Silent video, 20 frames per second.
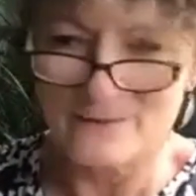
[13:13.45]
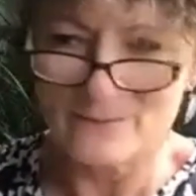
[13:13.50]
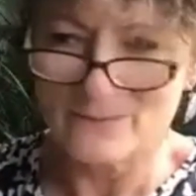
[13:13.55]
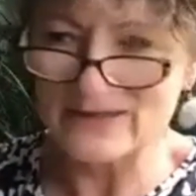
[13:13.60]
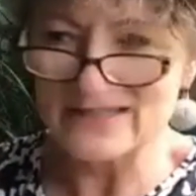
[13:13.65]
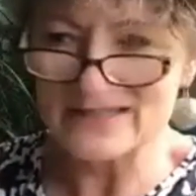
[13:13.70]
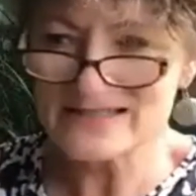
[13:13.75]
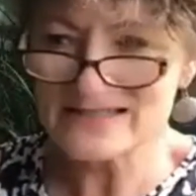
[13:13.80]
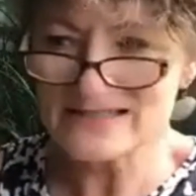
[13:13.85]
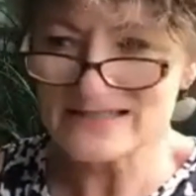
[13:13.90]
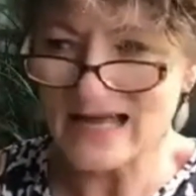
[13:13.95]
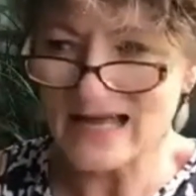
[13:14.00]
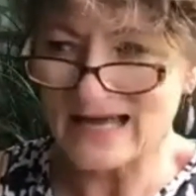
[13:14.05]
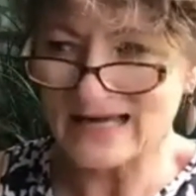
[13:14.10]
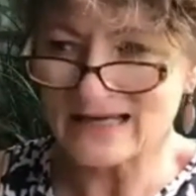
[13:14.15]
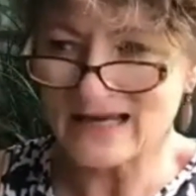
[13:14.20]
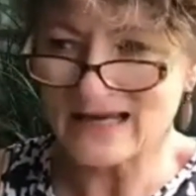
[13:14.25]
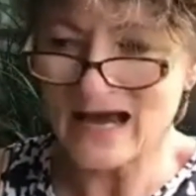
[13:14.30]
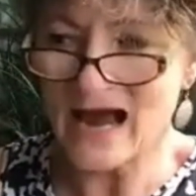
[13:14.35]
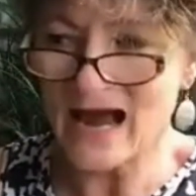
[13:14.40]
But it's
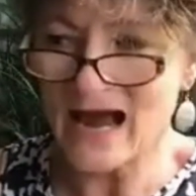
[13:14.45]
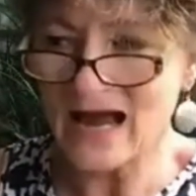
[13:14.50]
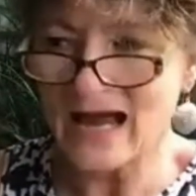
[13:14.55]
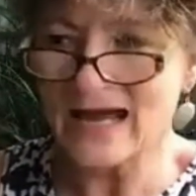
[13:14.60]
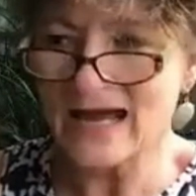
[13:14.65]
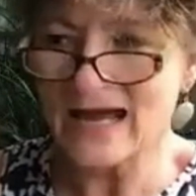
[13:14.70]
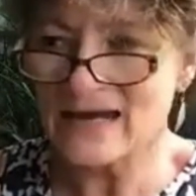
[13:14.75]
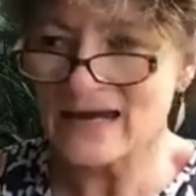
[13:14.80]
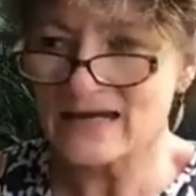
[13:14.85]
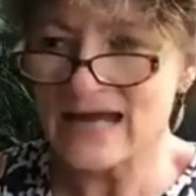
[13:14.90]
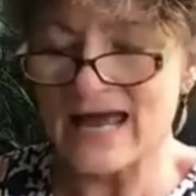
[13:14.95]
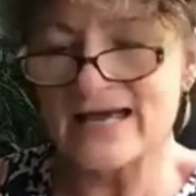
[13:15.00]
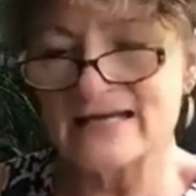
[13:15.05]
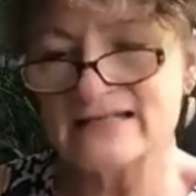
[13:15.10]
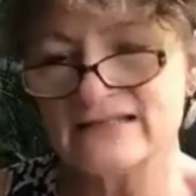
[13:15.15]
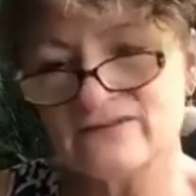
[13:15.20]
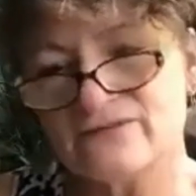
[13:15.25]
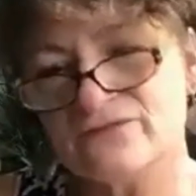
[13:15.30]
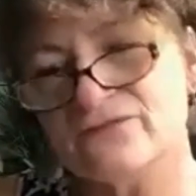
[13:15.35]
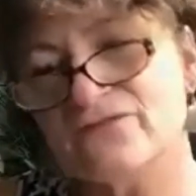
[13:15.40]
like I
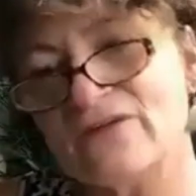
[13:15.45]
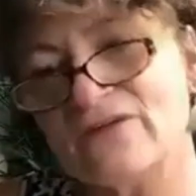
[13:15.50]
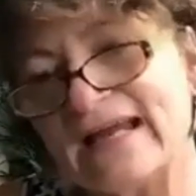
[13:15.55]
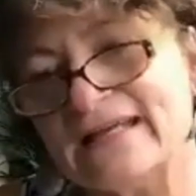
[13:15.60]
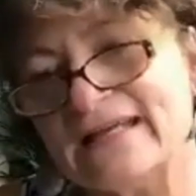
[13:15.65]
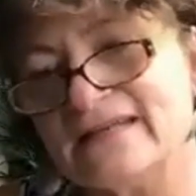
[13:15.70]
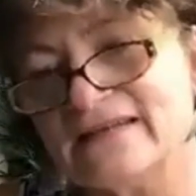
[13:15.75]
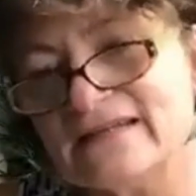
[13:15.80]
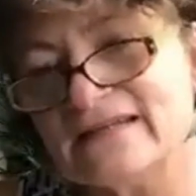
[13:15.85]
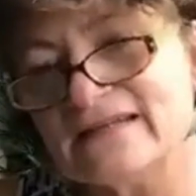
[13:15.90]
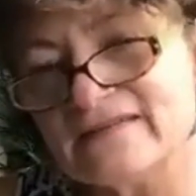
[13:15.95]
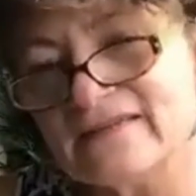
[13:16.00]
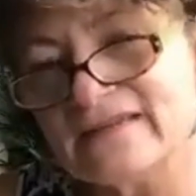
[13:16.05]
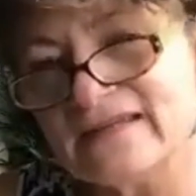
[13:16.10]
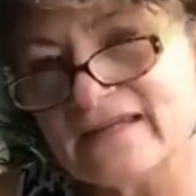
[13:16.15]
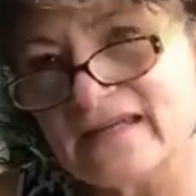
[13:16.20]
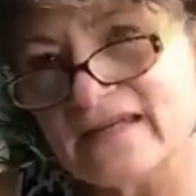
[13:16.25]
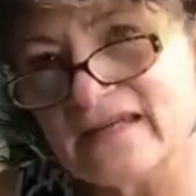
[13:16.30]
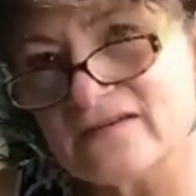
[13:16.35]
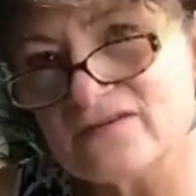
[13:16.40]
had to fight
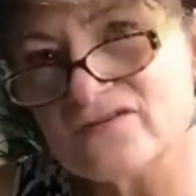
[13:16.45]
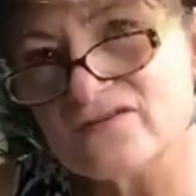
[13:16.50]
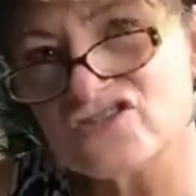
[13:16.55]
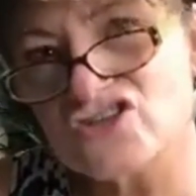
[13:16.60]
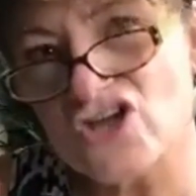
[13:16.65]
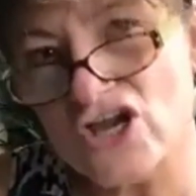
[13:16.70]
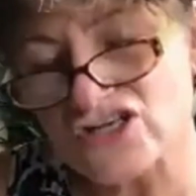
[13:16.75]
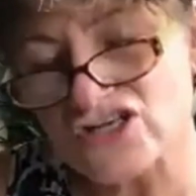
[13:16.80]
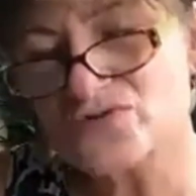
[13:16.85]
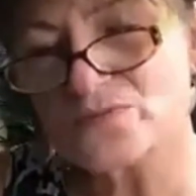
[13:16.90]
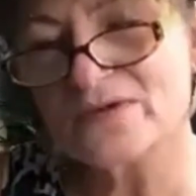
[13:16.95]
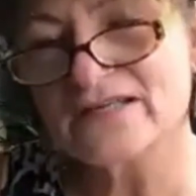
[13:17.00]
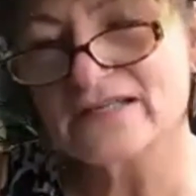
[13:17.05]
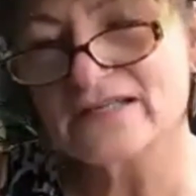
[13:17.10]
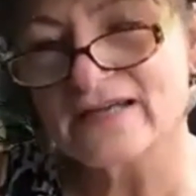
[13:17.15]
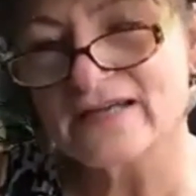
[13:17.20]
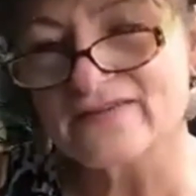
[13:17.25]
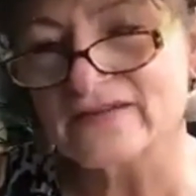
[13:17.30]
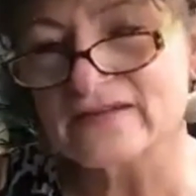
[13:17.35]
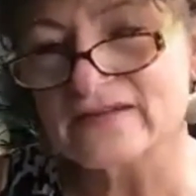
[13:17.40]
the
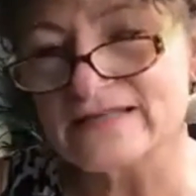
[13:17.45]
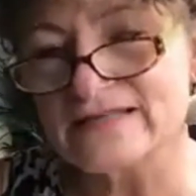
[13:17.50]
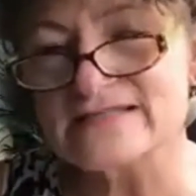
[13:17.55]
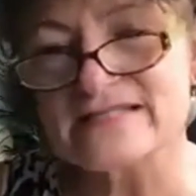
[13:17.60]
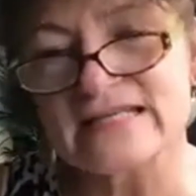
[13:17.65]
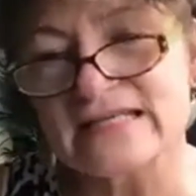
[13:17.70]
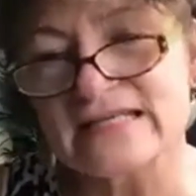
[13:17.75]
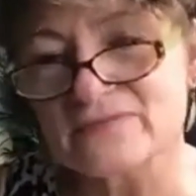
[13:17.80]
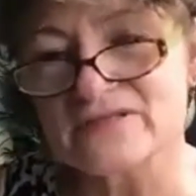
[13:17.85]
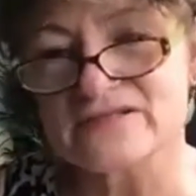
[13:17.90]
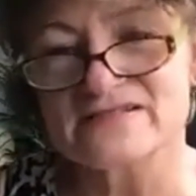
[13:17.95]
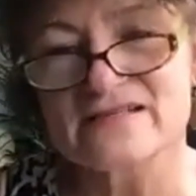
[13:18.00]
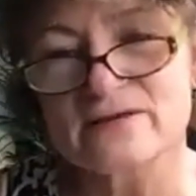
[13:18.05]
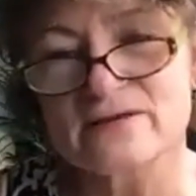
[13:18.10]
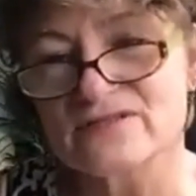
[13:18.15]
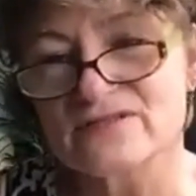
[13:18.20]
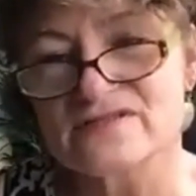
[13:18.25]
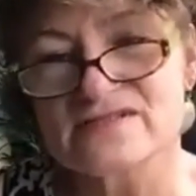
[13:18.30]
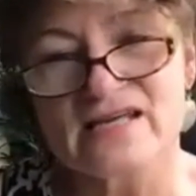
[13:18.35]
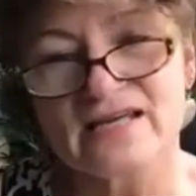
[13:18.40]
judgment and the demons
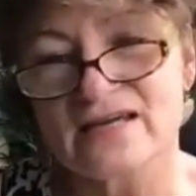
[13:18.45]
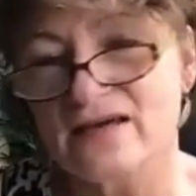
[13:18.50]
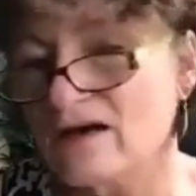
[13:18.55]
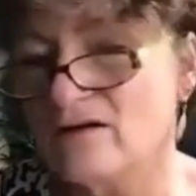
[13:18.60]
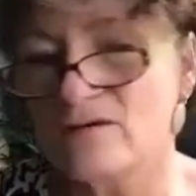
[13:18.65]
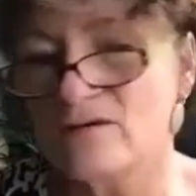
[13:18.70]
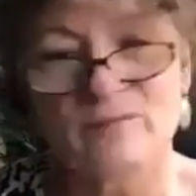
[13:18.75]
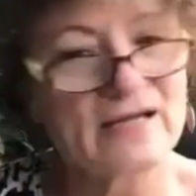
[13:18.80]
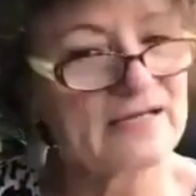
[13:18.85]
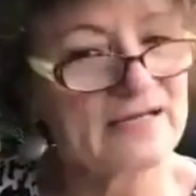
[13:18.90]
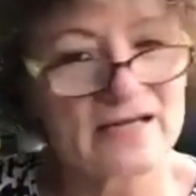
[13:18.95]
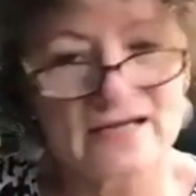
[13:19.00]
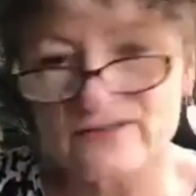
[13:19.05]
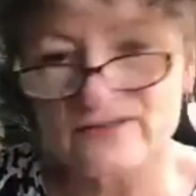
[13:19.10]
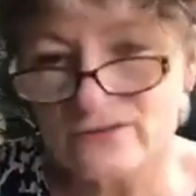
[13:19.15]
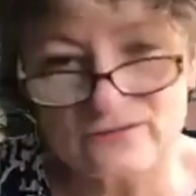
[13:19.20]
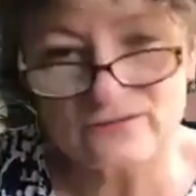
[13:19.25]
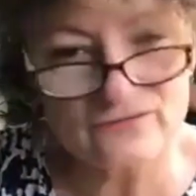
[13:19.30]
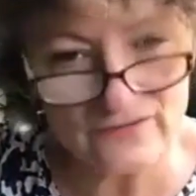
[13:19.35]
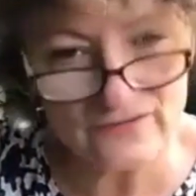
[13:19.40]
that would say, oh my God,
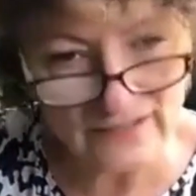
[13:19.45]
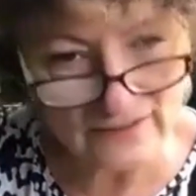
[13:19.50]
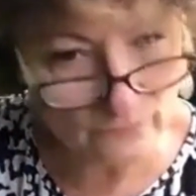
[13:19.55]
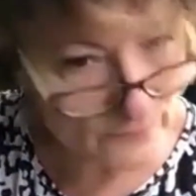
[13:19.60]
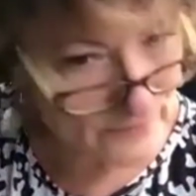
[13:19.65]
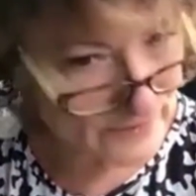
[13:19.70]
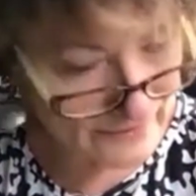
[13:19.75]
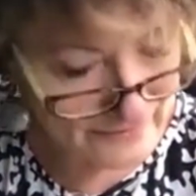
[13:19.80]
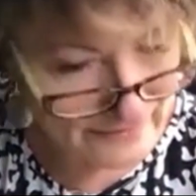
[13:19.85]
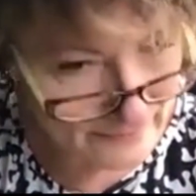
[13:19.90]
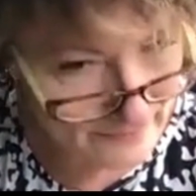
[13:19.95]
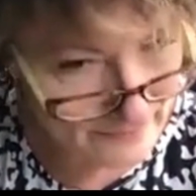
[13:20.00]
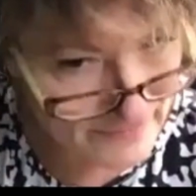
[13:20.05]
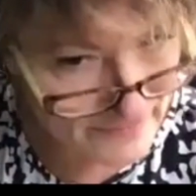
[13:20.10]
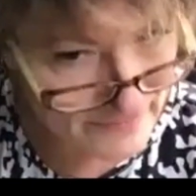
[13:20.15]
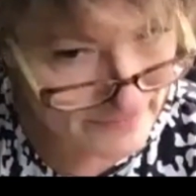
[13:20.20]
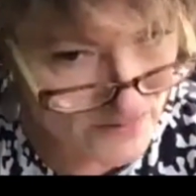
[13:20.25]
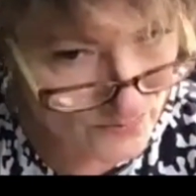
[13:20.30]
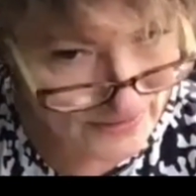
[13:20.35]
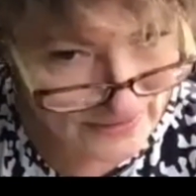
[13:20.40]
you're a flake. What are you going to be
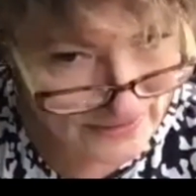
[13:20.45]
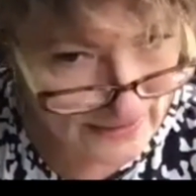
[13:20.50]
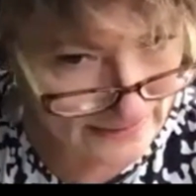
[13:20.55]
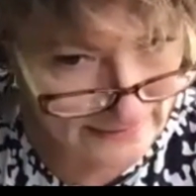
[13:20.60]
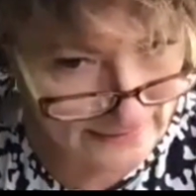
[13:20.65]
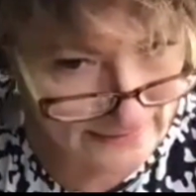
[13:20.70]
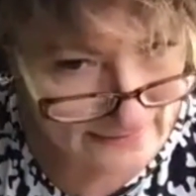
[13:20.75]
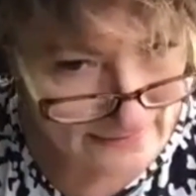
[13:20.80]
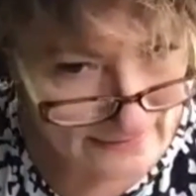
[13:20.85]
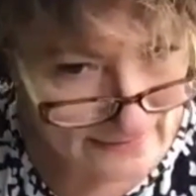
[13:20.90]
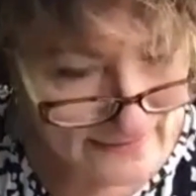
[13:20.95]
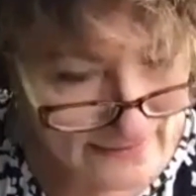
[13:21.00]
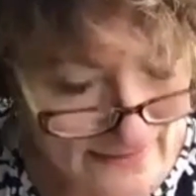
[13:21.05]
this week, honey?